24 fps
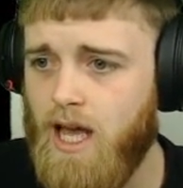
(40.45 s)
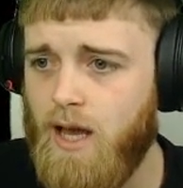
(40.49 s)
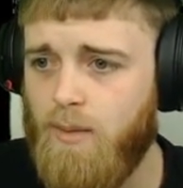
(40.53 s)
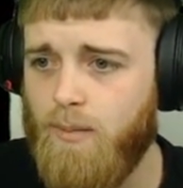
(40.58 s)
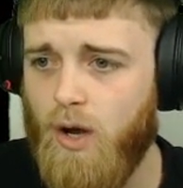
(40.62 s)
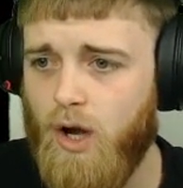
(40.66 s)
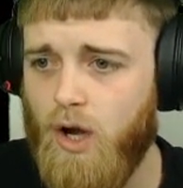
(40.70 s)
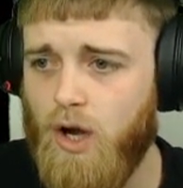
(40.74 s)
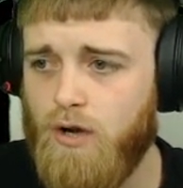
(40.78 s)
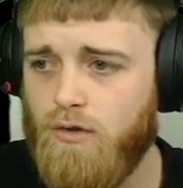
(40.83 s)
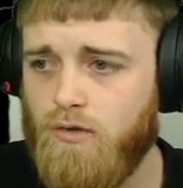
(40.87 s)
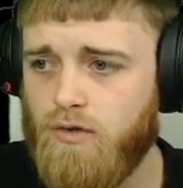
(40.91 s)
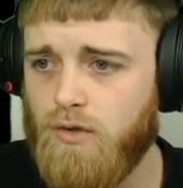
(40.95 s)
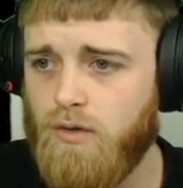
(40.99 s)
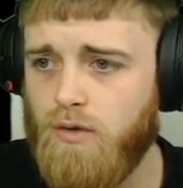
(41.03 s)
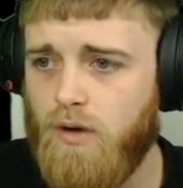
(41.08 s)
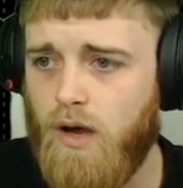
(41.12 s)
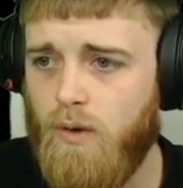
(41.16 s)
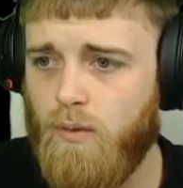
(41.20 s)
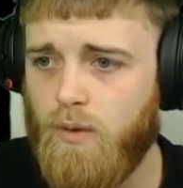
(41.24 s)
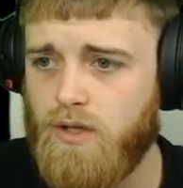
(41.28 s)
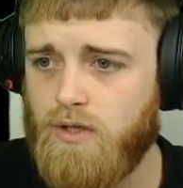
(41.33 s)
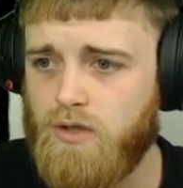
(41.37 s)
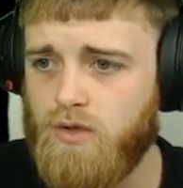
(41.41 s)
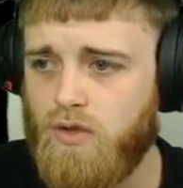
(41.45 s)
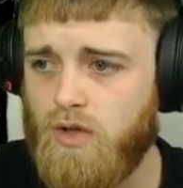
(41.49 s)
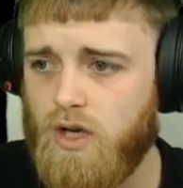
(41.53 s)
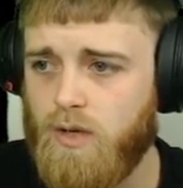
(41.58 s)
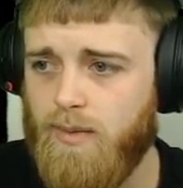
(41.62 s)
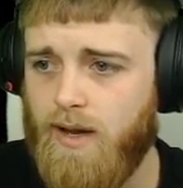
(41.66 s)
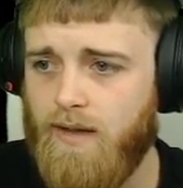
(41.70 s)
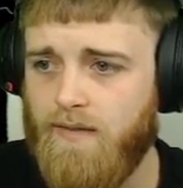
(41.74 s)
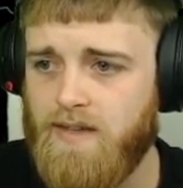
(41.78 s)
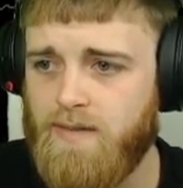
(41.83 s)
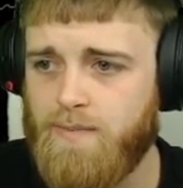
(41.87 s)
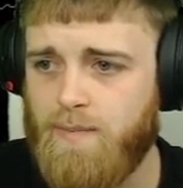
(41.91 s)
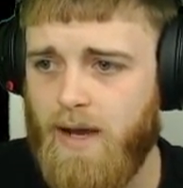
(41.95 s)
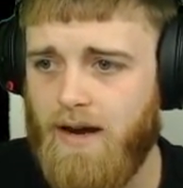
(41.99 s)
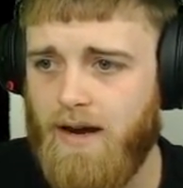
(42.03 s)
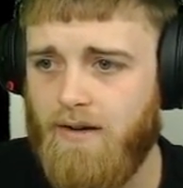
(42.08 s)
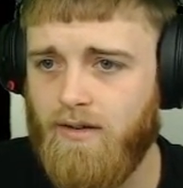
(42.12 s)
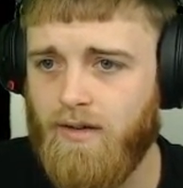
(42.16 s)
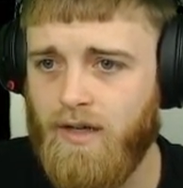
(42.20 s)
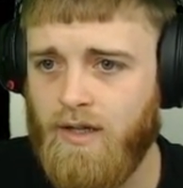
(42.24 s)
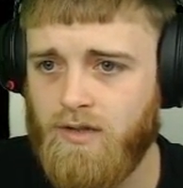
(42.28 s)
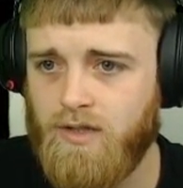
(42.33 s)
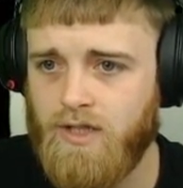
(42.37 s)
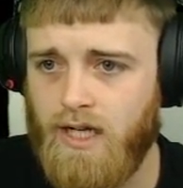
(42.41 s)
But overall, I want to talk about this
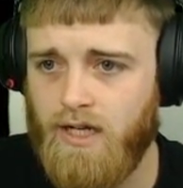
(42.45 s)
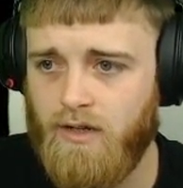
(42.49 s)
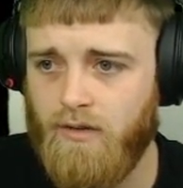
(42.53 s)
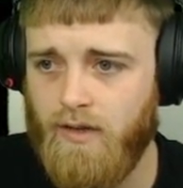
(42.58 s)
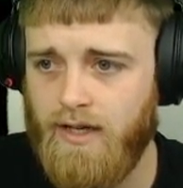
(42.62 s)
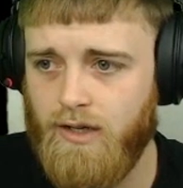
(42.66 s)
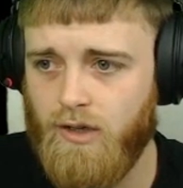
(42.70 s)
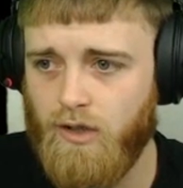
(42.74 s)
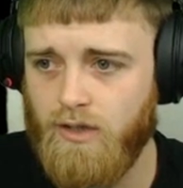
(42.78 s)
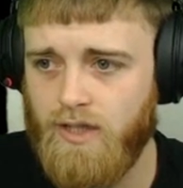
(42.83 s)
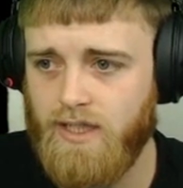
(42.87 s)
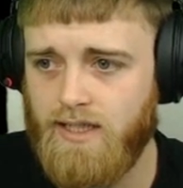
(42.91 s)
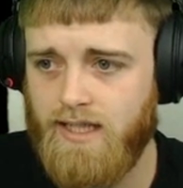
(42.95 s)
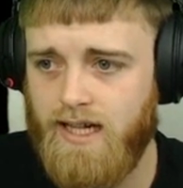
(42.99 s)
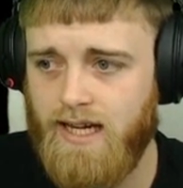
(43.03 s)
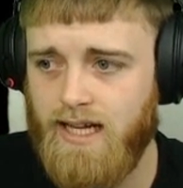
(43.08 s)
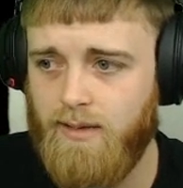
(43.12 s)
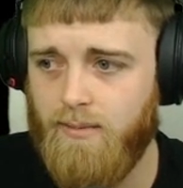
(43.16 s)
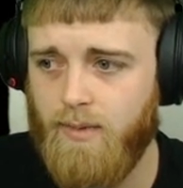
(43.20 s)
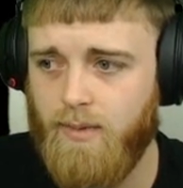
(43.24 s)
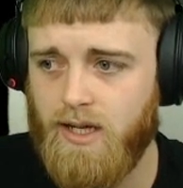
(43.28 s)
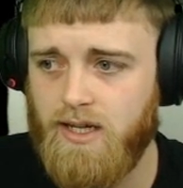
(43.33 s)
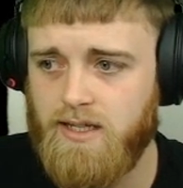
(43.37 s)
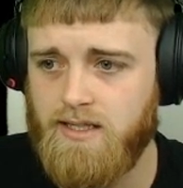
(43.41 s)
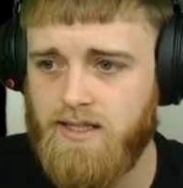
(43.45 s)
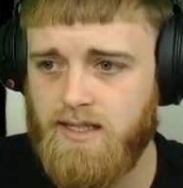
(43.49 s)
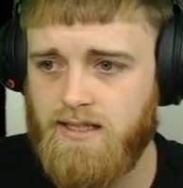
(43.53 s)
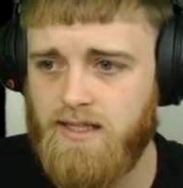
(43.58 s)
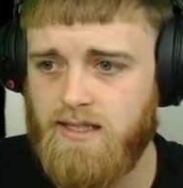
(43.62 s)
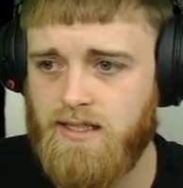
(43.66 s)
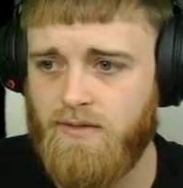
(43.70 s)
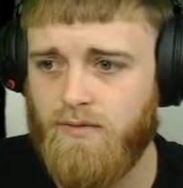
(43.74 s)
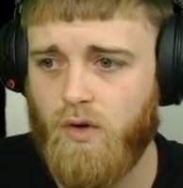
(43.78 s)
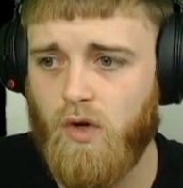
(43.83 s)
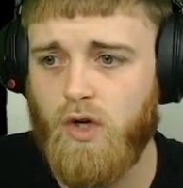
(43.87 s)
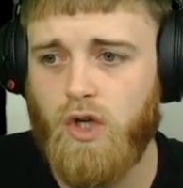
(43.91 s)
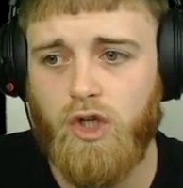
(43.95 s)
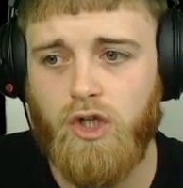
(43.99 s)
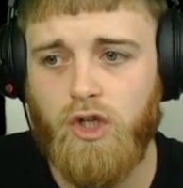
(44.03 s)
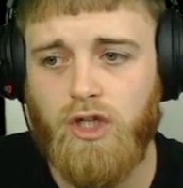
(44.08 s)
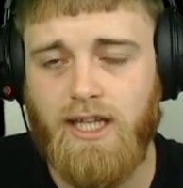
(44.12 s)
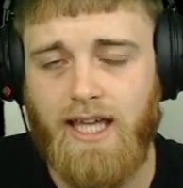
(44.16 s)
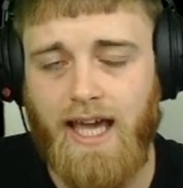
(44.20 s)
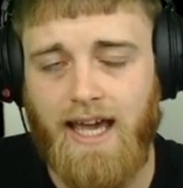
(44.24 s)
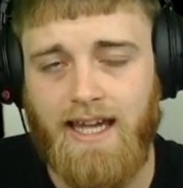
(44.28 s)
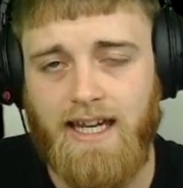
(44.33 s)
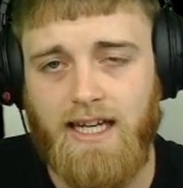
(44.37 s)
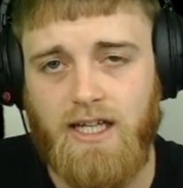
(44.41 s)
parallel channel here on the daily because this is a very
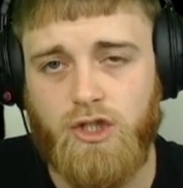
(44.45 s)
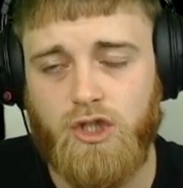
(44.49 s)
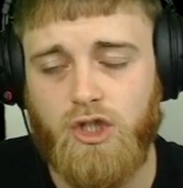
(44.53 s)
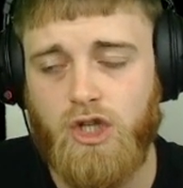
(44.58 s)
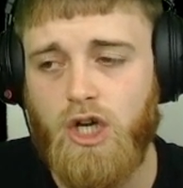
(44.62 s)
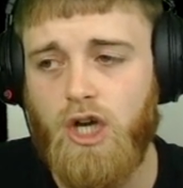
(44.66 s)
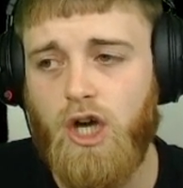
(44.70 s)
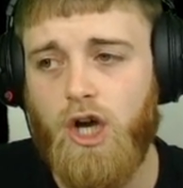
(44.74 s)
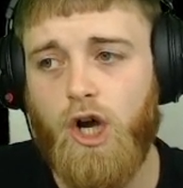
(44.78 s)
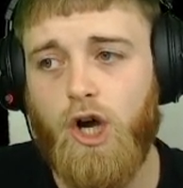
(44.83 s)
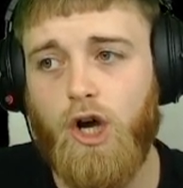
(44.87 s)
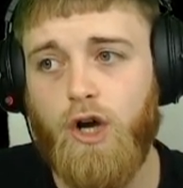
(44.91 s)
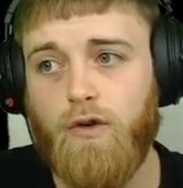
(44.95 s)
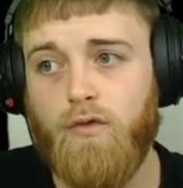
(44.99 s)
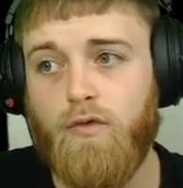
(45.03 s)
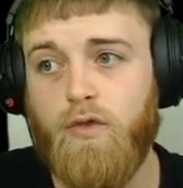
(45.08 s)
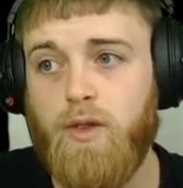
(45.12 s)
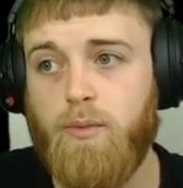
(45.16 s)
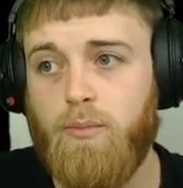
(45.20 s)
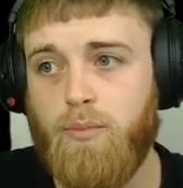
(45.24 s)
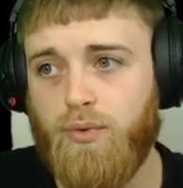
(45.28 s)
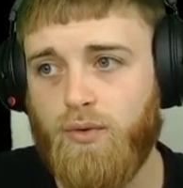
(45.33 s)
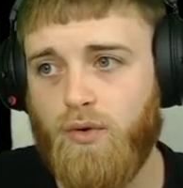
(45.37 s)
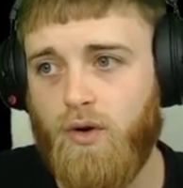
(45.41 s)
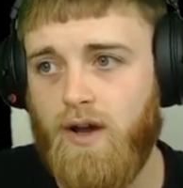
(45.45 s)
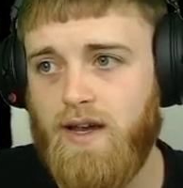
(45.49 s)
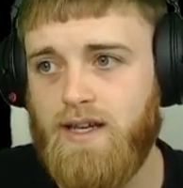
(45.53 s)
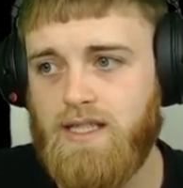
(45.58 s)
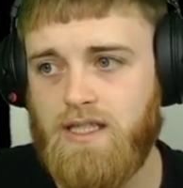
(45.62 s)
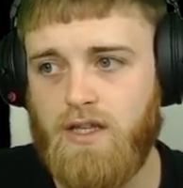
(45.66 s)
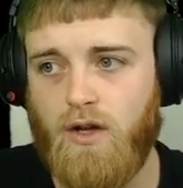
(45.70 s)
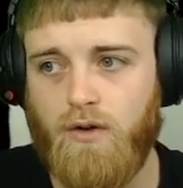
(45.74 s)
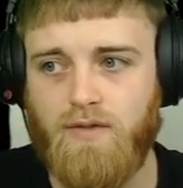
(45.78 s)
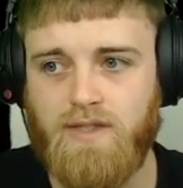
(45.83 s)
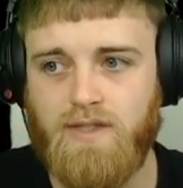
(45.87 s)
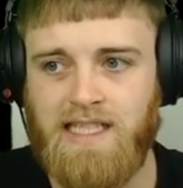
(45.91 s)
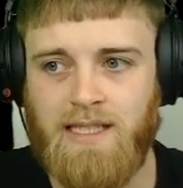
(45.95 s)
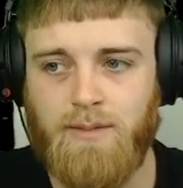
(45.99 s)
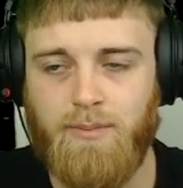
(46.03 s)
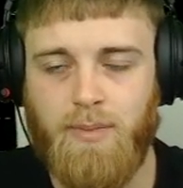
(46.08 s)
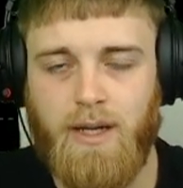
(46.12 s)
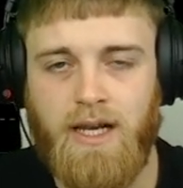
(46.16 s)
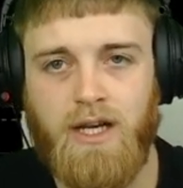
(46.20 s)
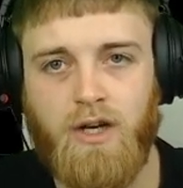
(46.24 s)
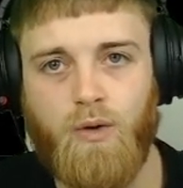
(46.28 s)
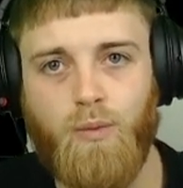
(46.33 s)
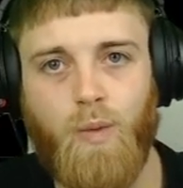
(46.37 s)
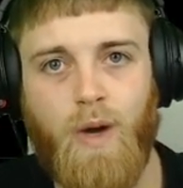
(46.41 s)
good gauge of the price, obviously
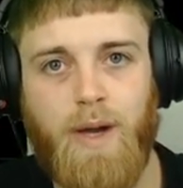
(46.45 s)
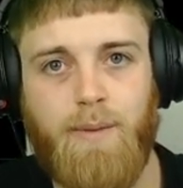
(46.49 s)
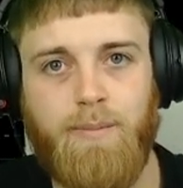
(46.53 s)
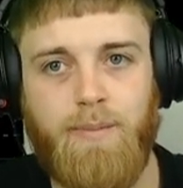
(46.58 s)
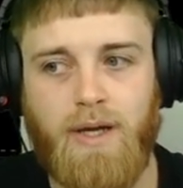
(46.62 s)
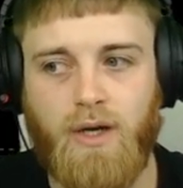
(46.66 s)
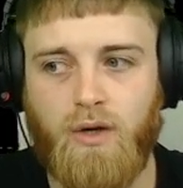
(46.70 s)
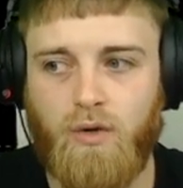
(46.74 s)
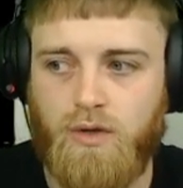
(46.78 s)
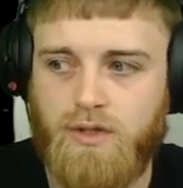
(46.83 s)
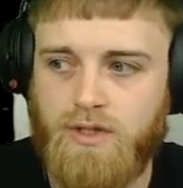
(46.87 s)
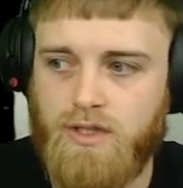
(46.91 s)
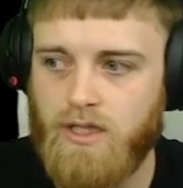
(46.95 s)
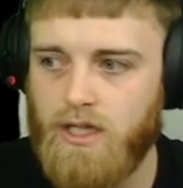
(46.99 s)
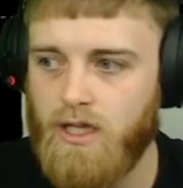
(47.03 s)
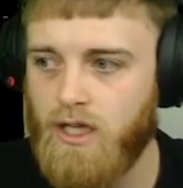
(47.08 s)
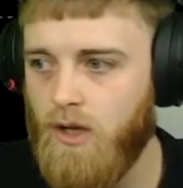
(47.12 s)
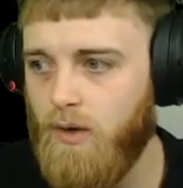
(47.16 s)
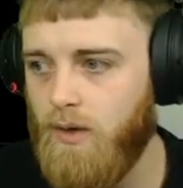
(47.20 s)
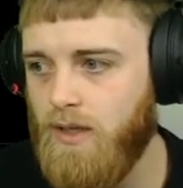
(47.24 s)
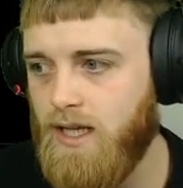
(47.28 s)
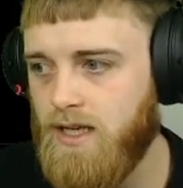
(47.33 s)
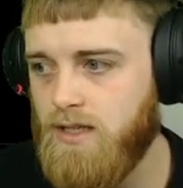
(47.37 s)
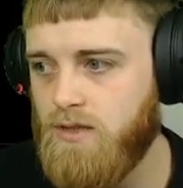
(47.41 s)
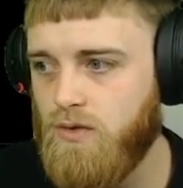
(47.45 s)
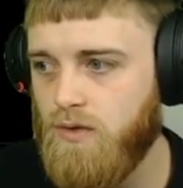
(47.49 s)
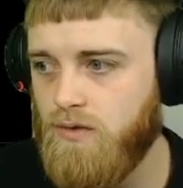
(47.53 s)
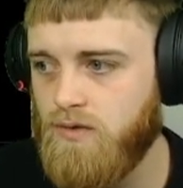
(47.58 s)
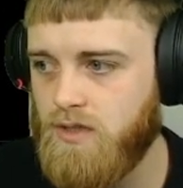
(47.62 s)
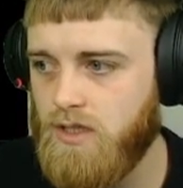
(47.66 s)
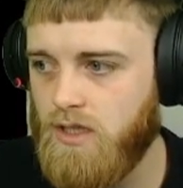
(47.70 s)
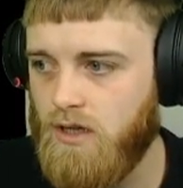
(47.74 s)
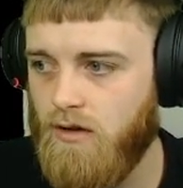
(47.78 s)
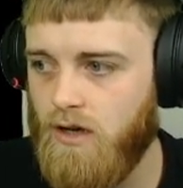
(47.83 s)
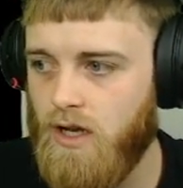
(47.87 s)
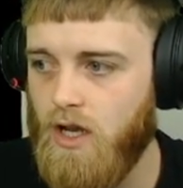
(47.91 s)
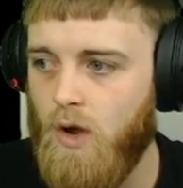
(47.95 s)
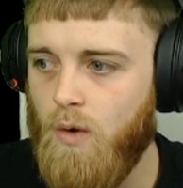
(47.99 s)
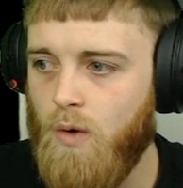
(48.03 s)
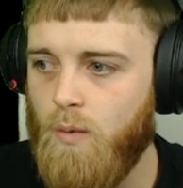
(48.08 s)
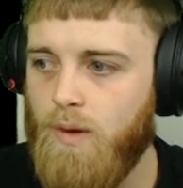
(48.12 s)
depending on where Bitcoin's going to go in that sort of scenario.